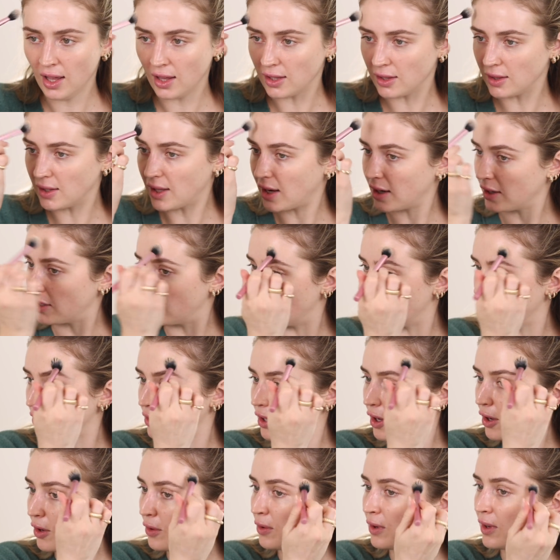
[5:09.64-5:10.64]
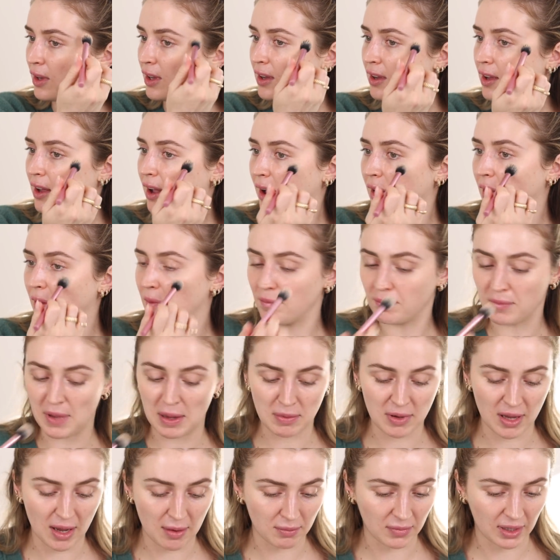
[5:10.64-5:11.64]
let a girl know. Um,
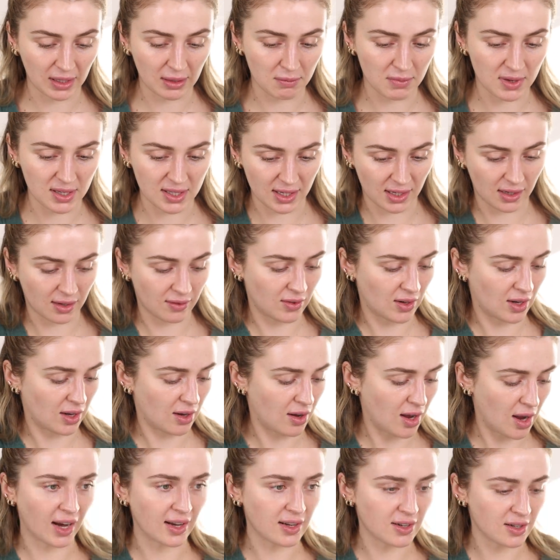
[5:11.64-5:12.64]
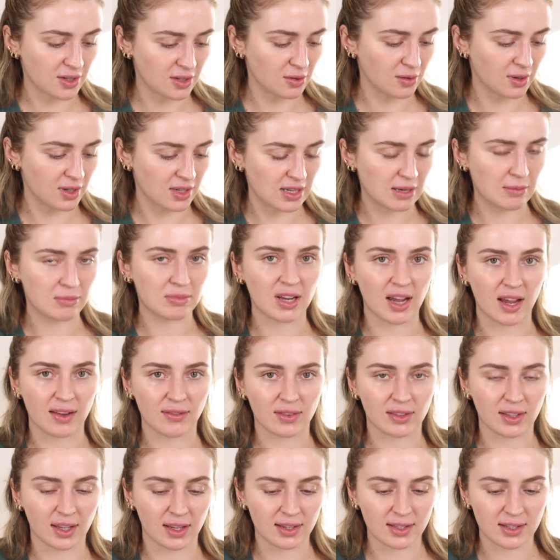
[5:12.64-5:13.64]
maybe I'm like missing a video. I need to do a deep dive
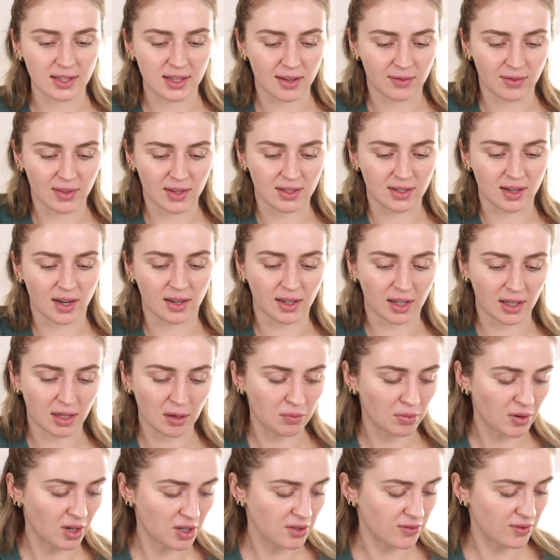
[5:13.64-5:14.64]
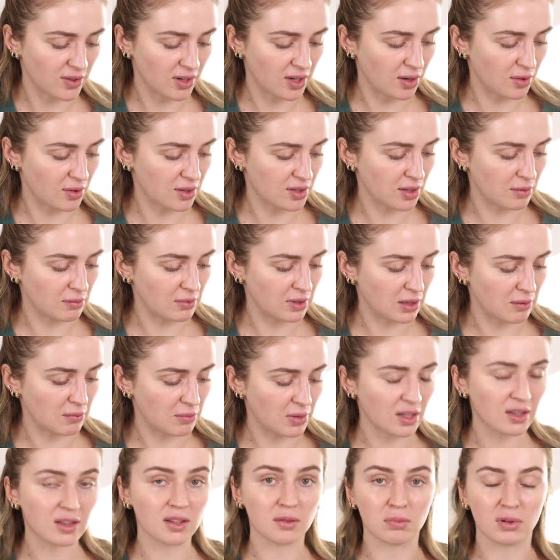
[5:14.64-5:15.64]
and like see if he's done like a brush video or something.
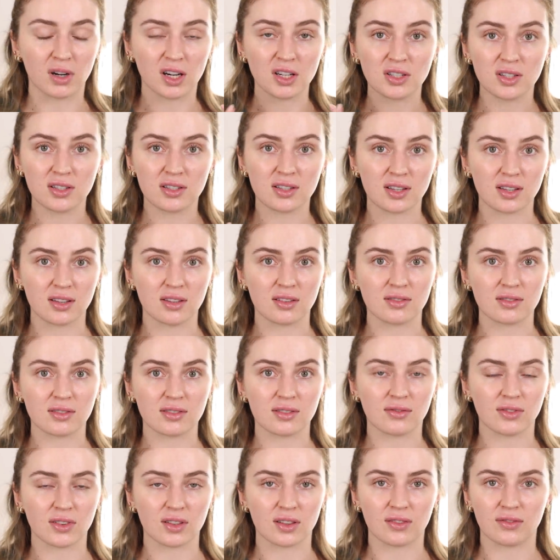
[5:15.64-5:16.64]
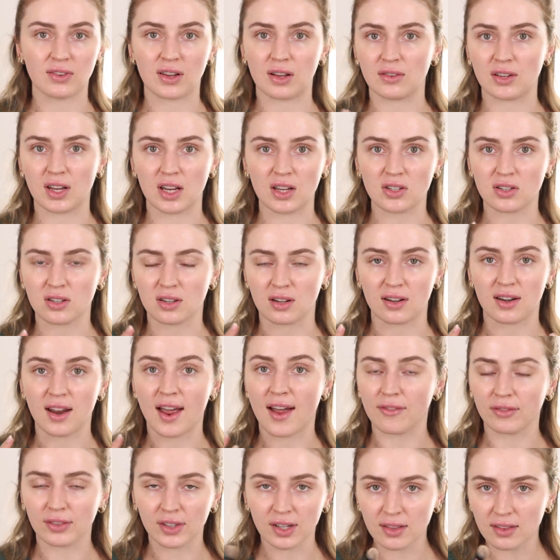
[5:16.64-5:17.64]
But the brushes he used for the foundation and
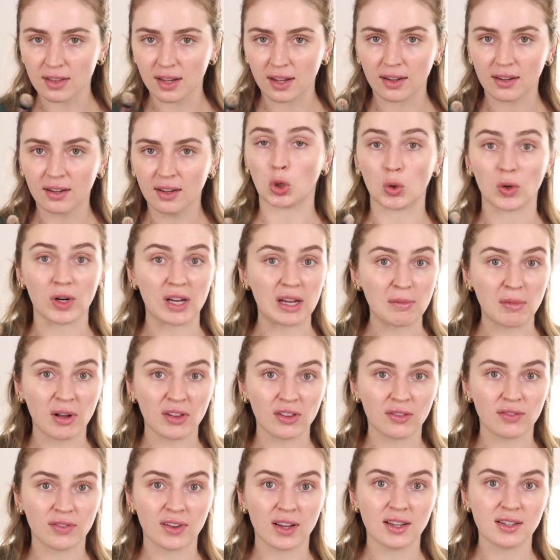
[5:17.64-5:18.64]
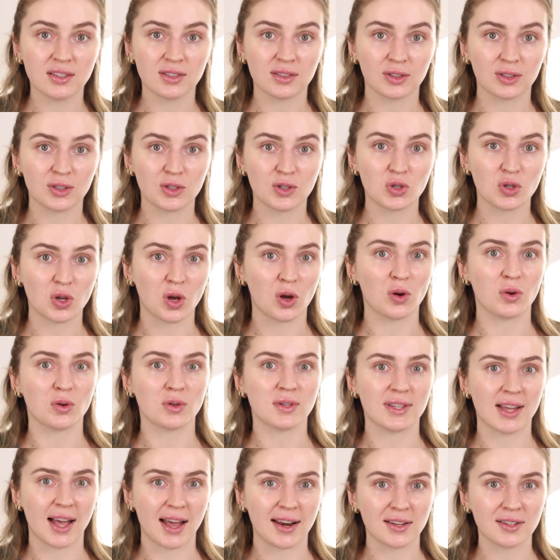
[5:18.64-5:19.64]
everything, cream on the face looks so
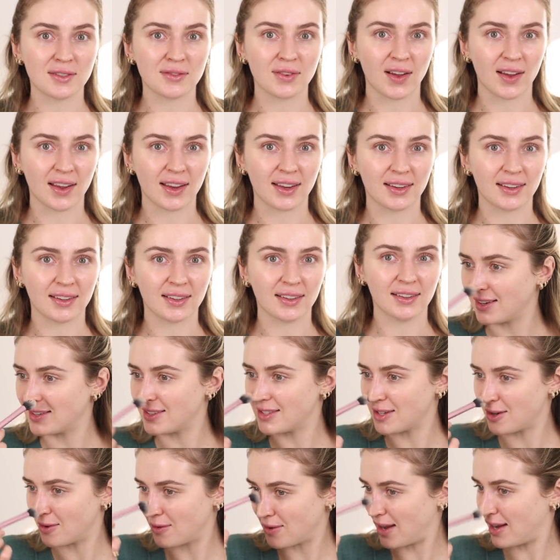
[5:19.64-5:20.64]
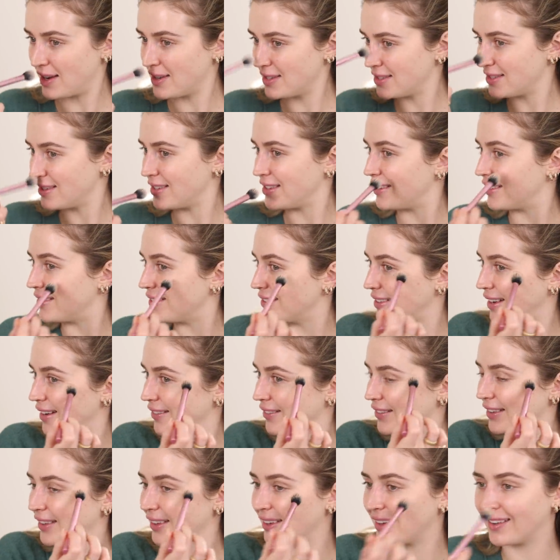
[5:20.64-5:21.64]
satisfying and so nice to use. I
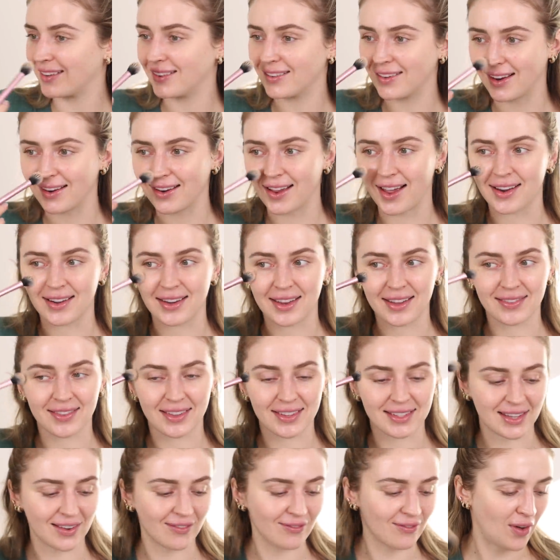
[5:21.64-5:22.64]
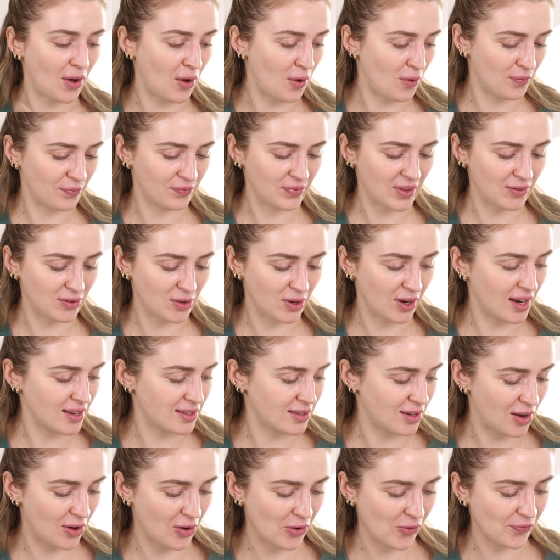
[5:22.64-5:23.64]
really, I, I need this info. If you guys
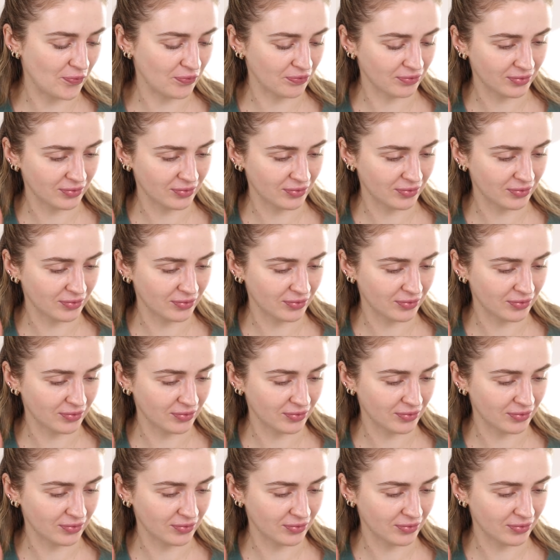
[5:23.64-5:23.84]
know,